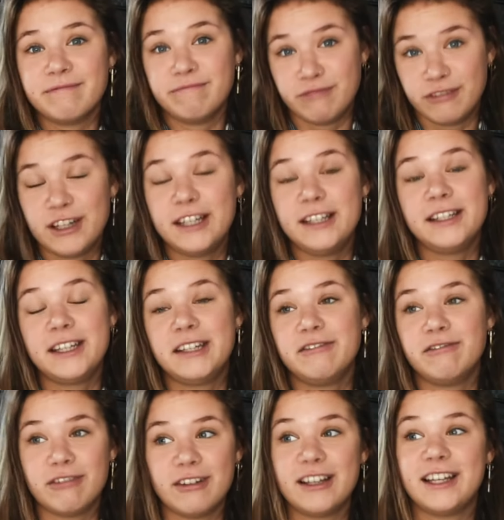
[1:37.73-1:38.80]
really,
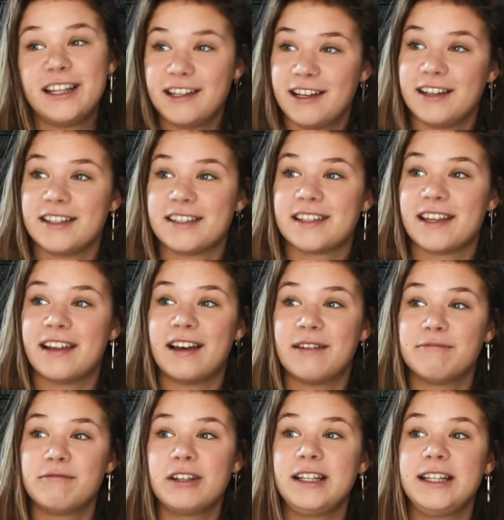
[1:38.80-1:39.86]
really nice, and
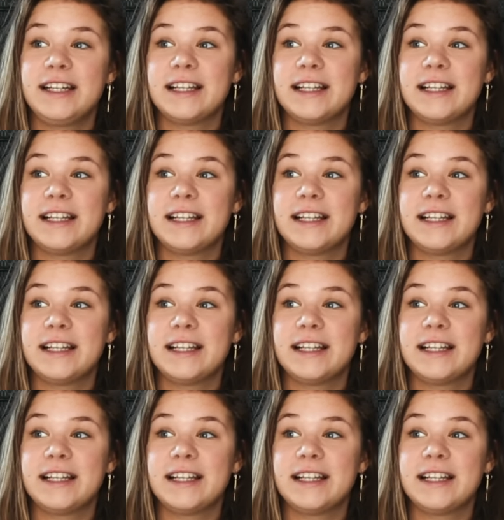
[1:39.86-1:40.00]
I'm really